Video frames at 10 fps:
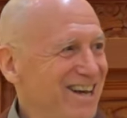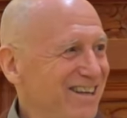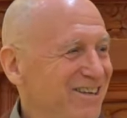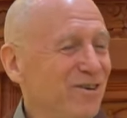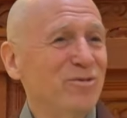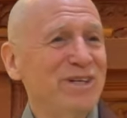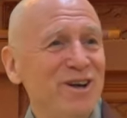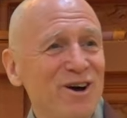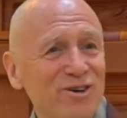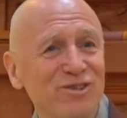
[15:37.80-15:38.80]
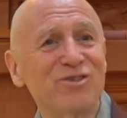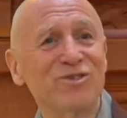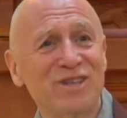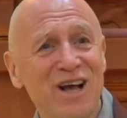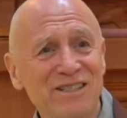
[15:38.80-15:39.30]
You know, we know Sung
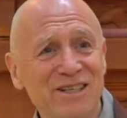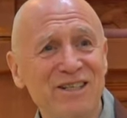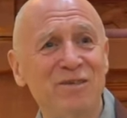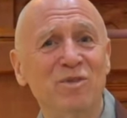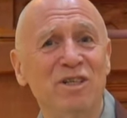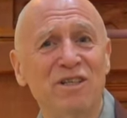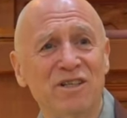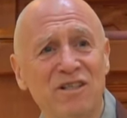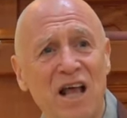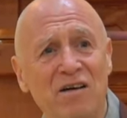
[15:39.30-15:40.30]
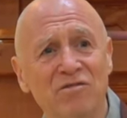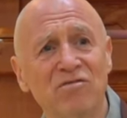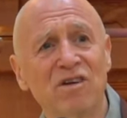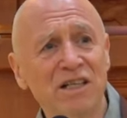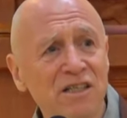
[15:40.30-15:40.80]
Sansanim did this
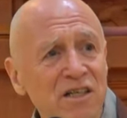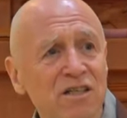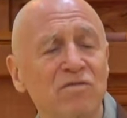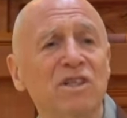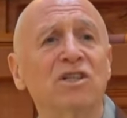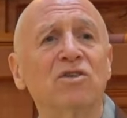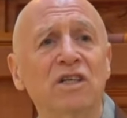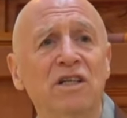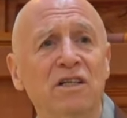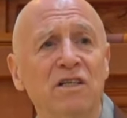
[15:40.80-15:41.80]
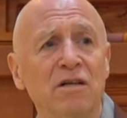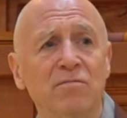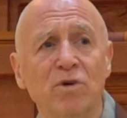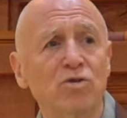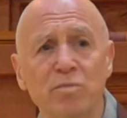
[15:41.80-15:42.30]
outrageous retreat
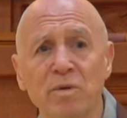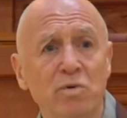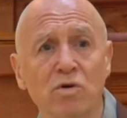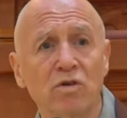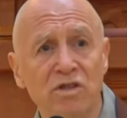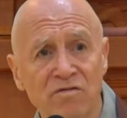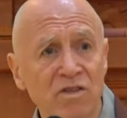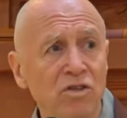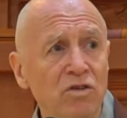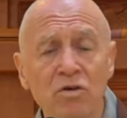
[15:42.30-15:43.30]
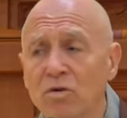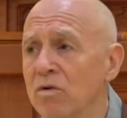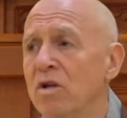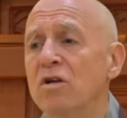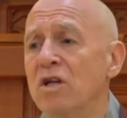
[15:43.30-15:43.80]
that most people couldn't even do
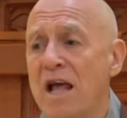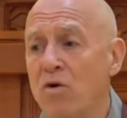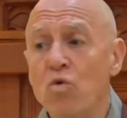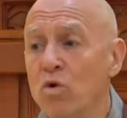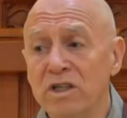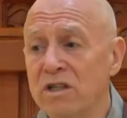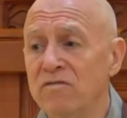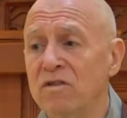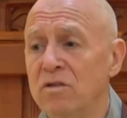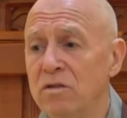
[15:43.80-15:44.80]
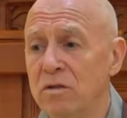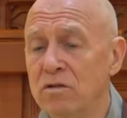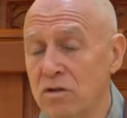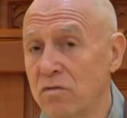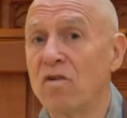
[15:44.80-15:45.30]
or even
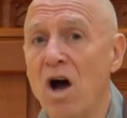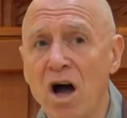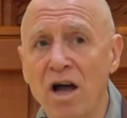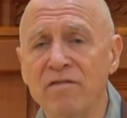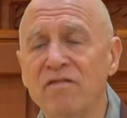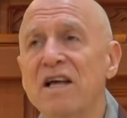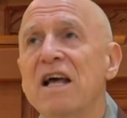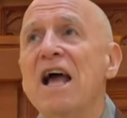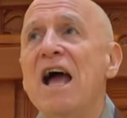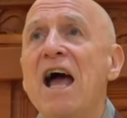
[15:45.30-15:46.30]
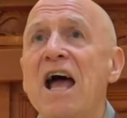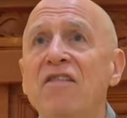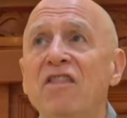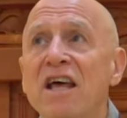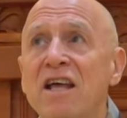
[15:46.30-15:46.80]
survive.
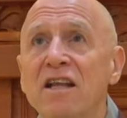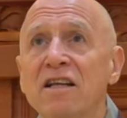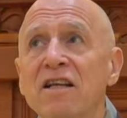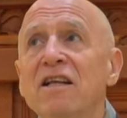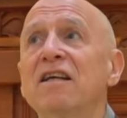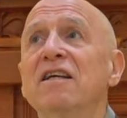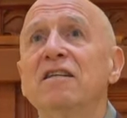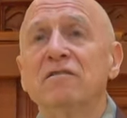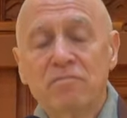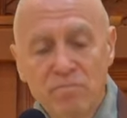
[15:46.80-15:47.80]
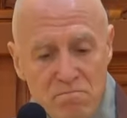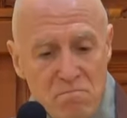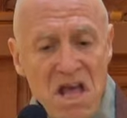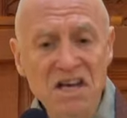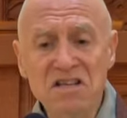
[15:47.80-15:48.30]
And then
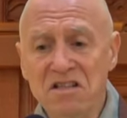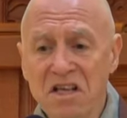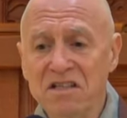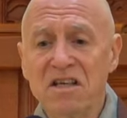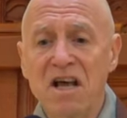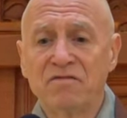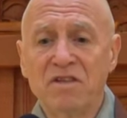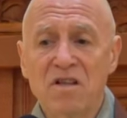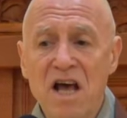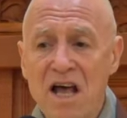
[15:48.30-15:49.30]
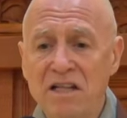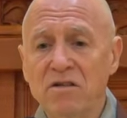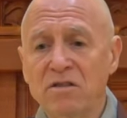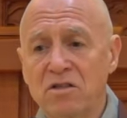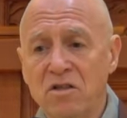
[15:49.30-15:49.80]
many things after that,
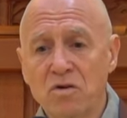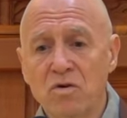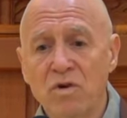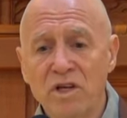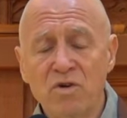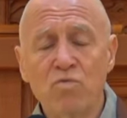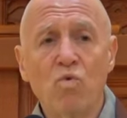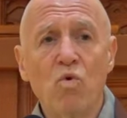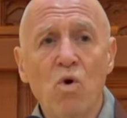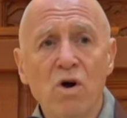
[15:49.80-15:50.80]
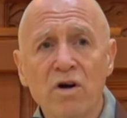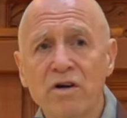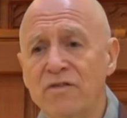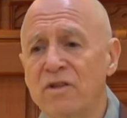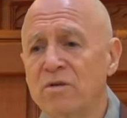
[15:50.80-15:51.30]
there was the Korean War,
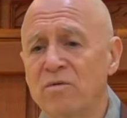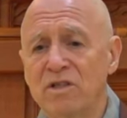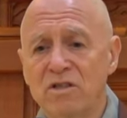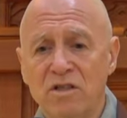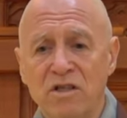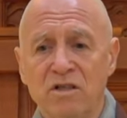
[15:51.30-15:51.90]
and there was,